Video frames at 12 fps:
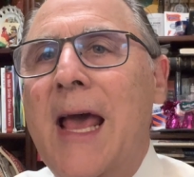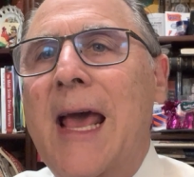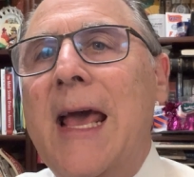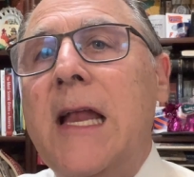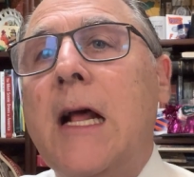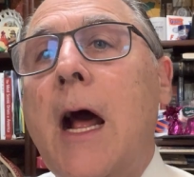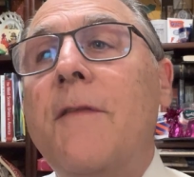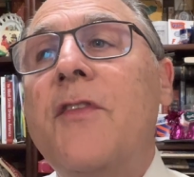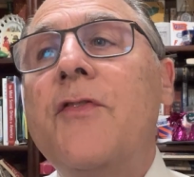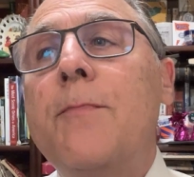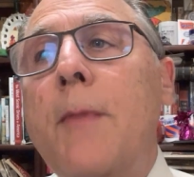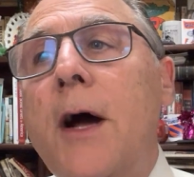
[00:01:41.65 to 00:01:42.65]
It
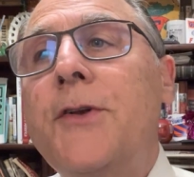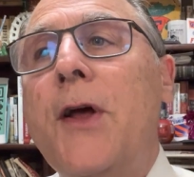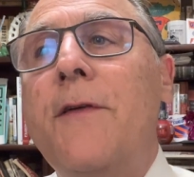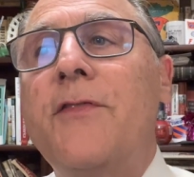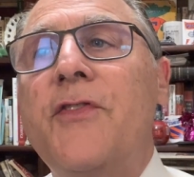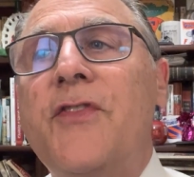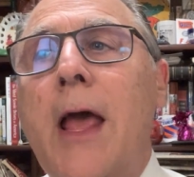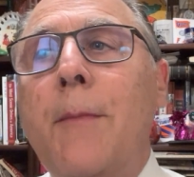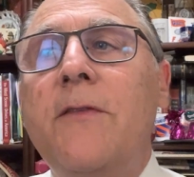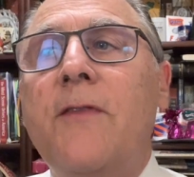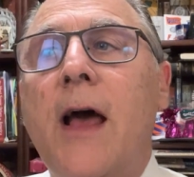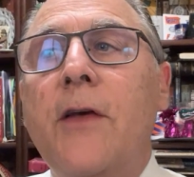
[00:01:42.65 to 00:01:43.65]
covers much of the same
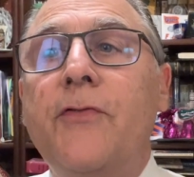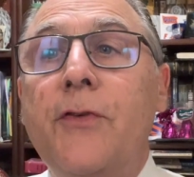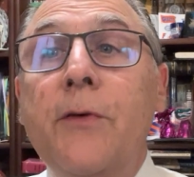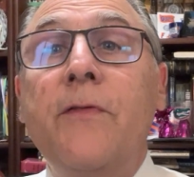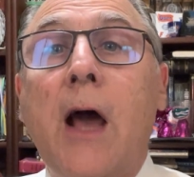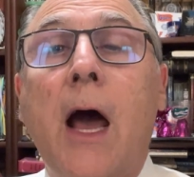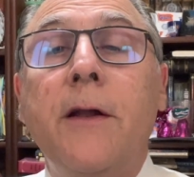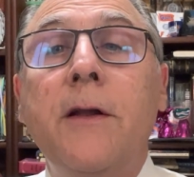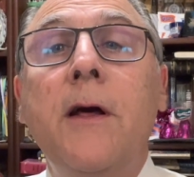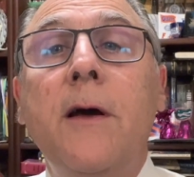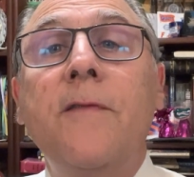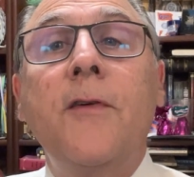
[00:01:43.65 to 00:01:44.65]
advice you've
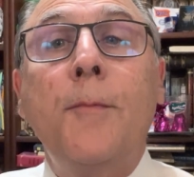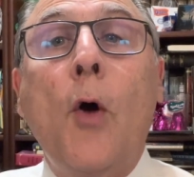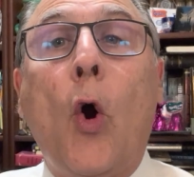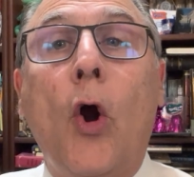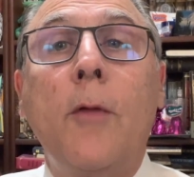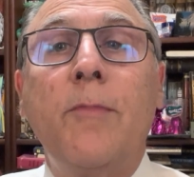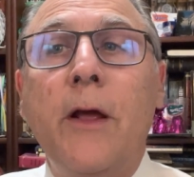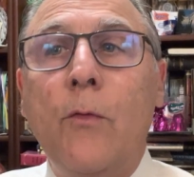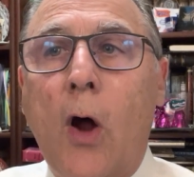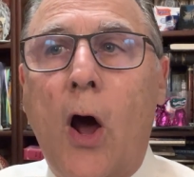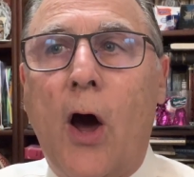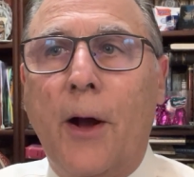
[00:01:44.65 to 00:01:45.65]
gotten from Horribly
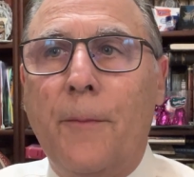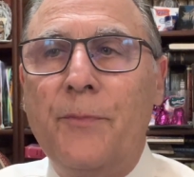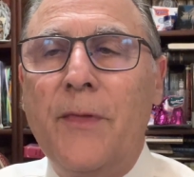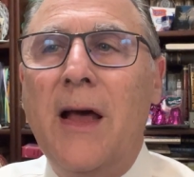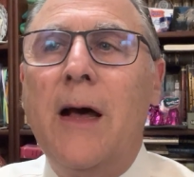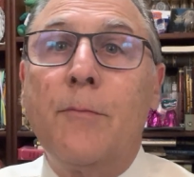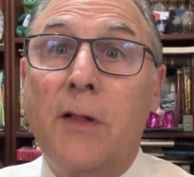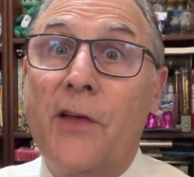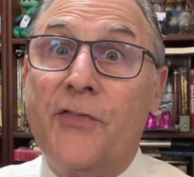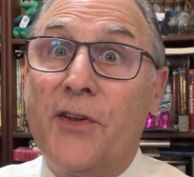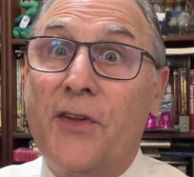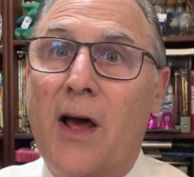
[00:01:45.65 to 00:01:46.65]
Wrong,
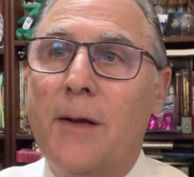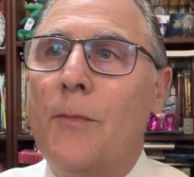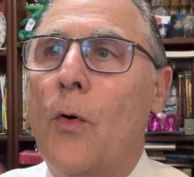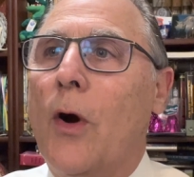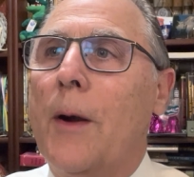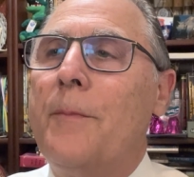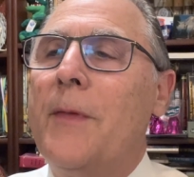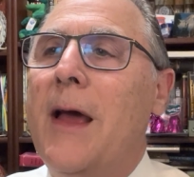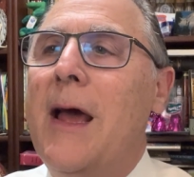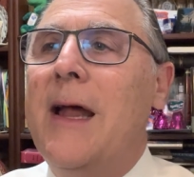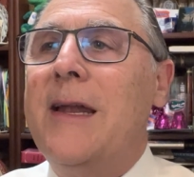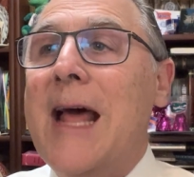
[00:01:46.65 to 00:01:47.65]
plus a ton more.
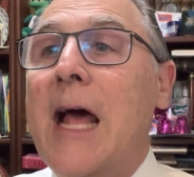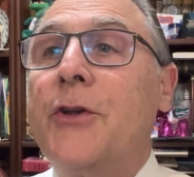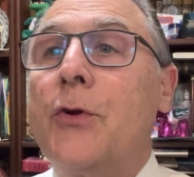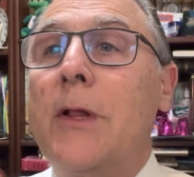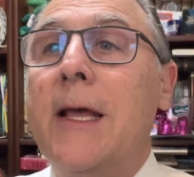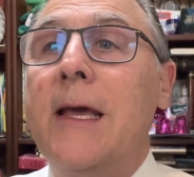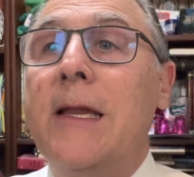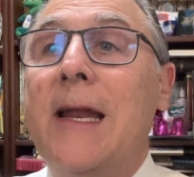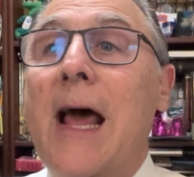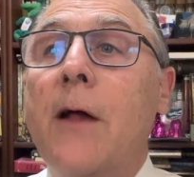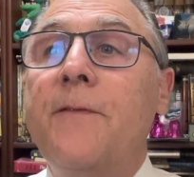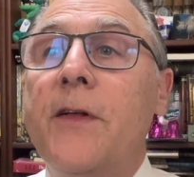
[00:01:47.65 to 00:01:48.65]
Naturally, in an
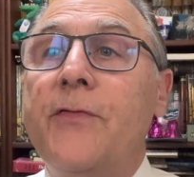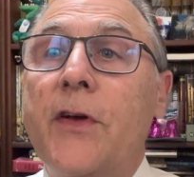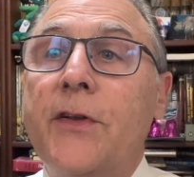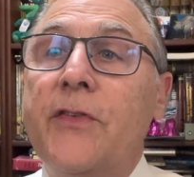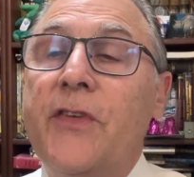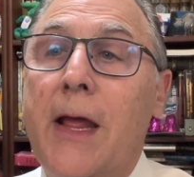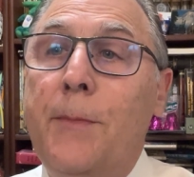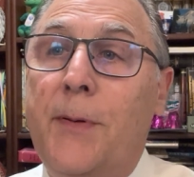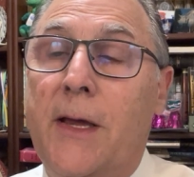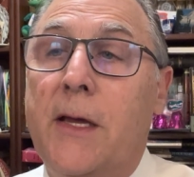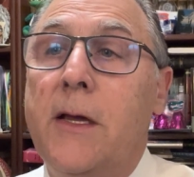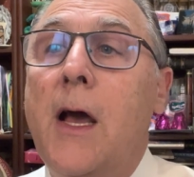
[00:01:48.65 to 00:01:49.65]
outfit such as AP,
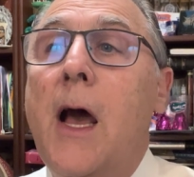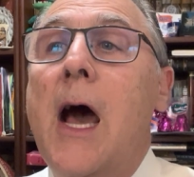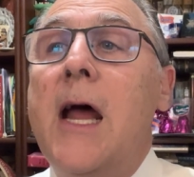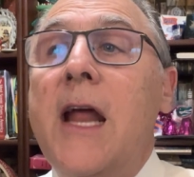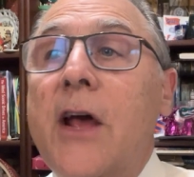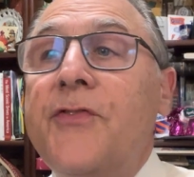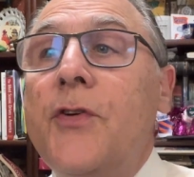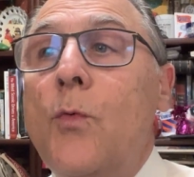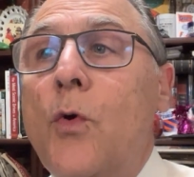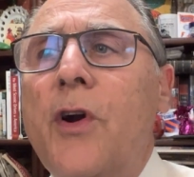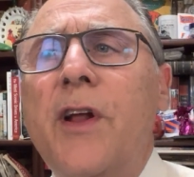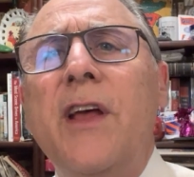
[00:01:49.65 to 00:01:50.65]
an extra
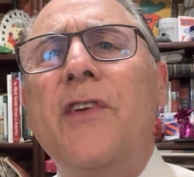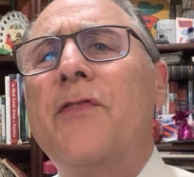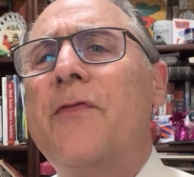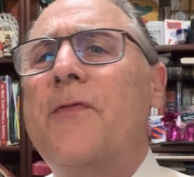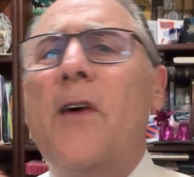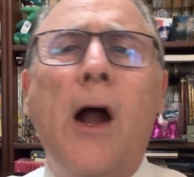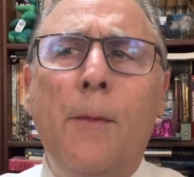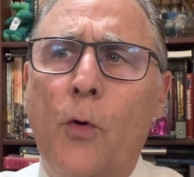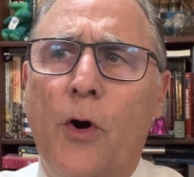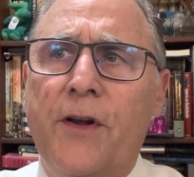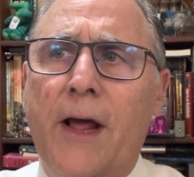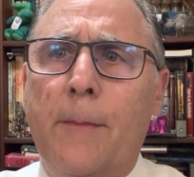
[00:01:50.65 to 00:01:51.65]
word is far
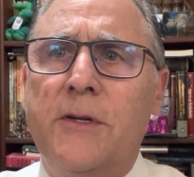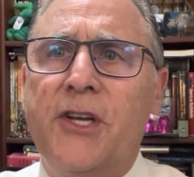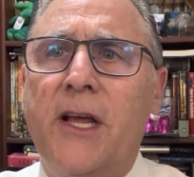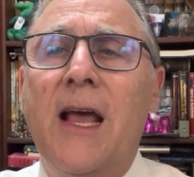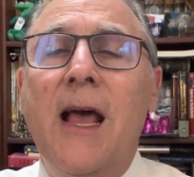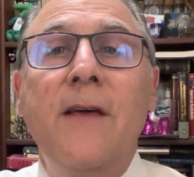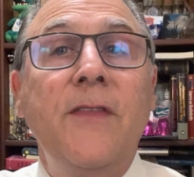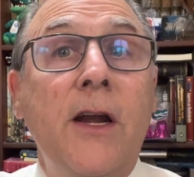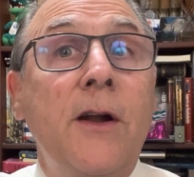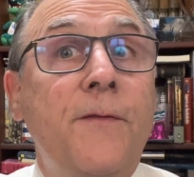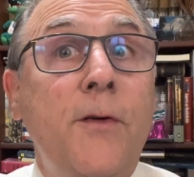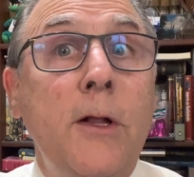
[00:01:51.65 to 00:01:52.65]
more damaging than
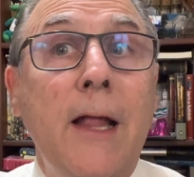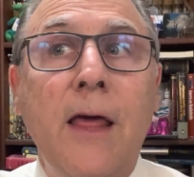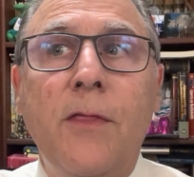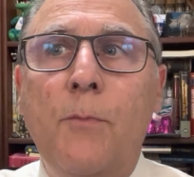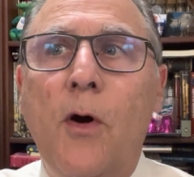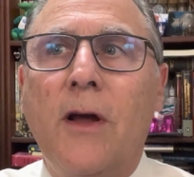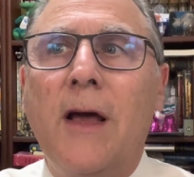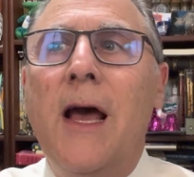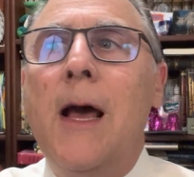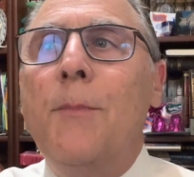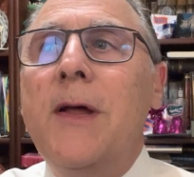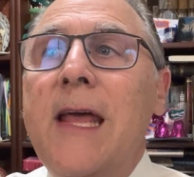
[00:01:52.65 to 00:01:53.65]
in a full-length book.
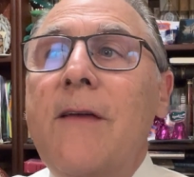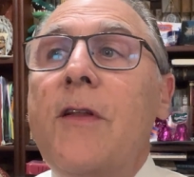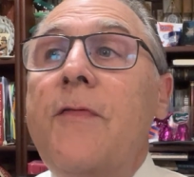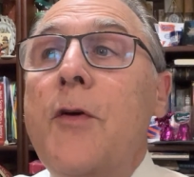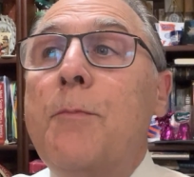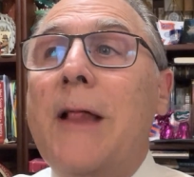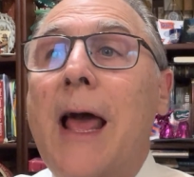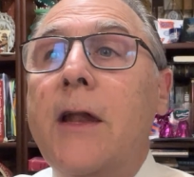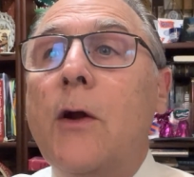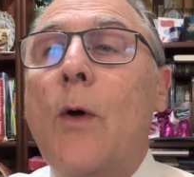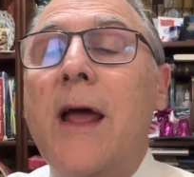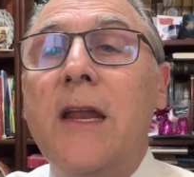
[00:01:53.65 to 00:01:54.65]
But even if you plan
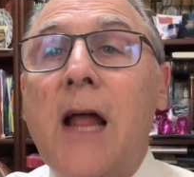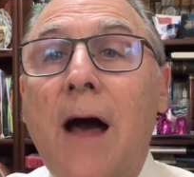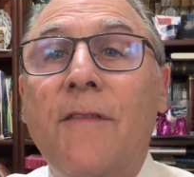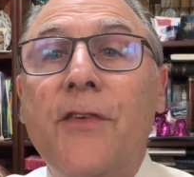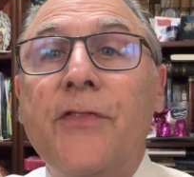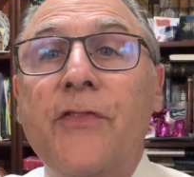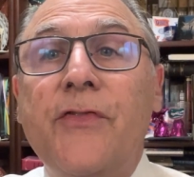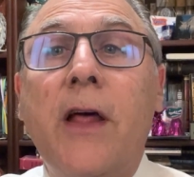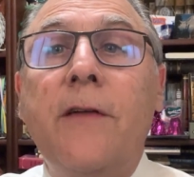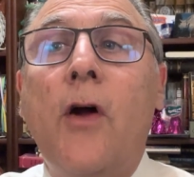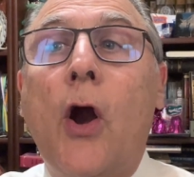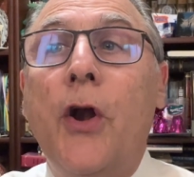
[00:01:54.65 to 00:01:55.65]
to write novels
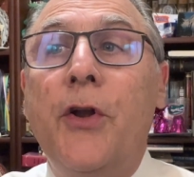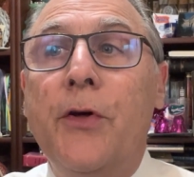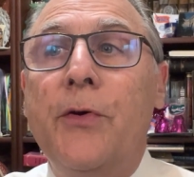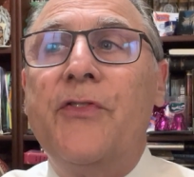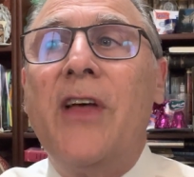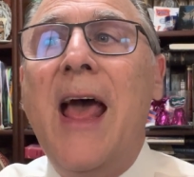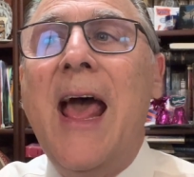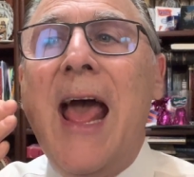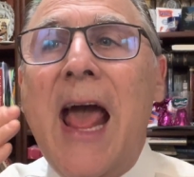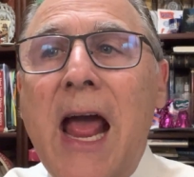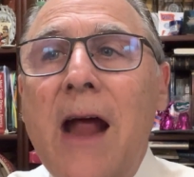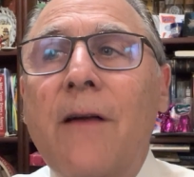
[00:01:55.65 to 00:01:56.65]
instead of hard news,
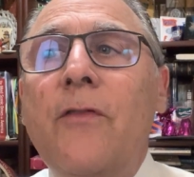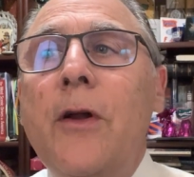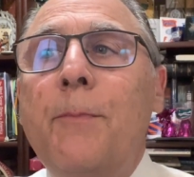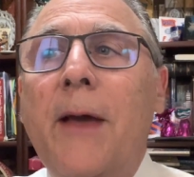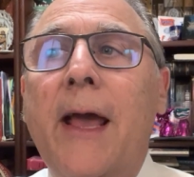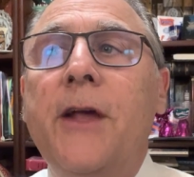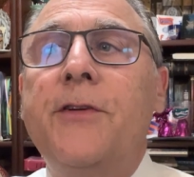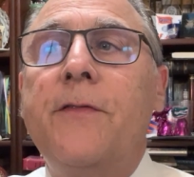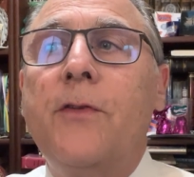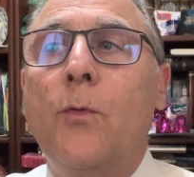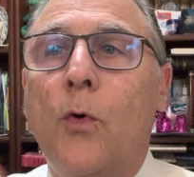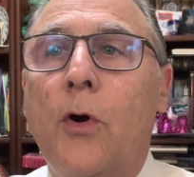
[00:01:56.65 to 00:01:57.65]
every page of
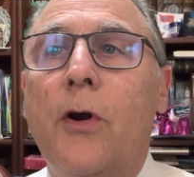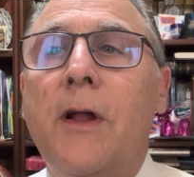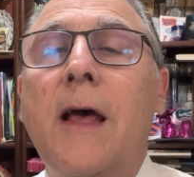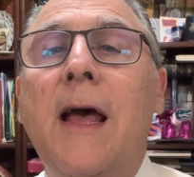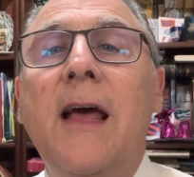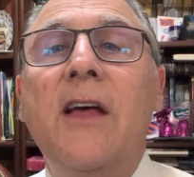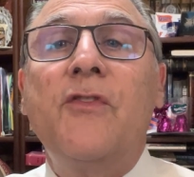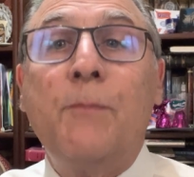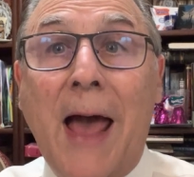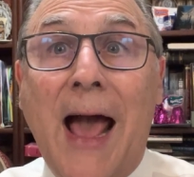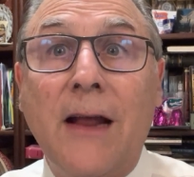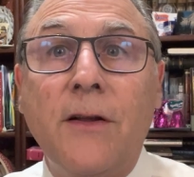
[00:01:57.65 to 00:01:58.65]
the Word is
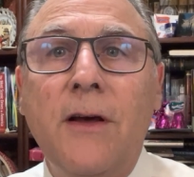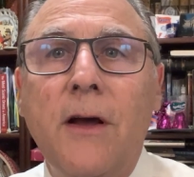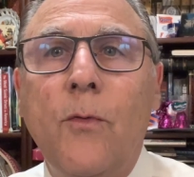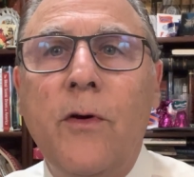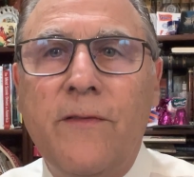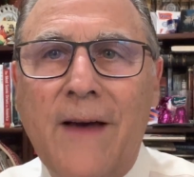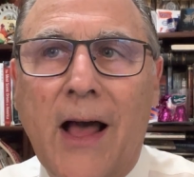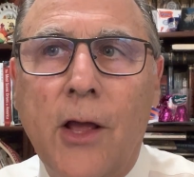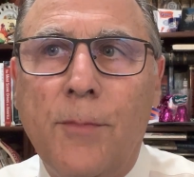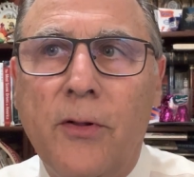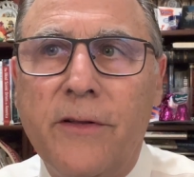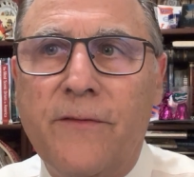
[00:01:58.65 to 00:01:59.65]
packed with
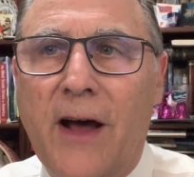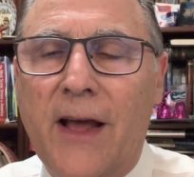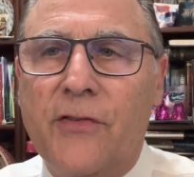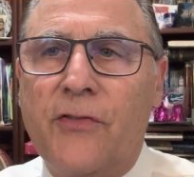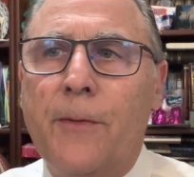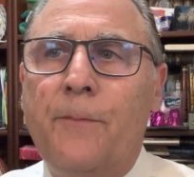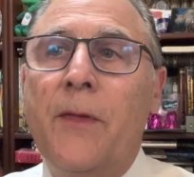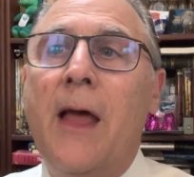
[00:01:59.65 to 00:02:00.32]
valuable advice.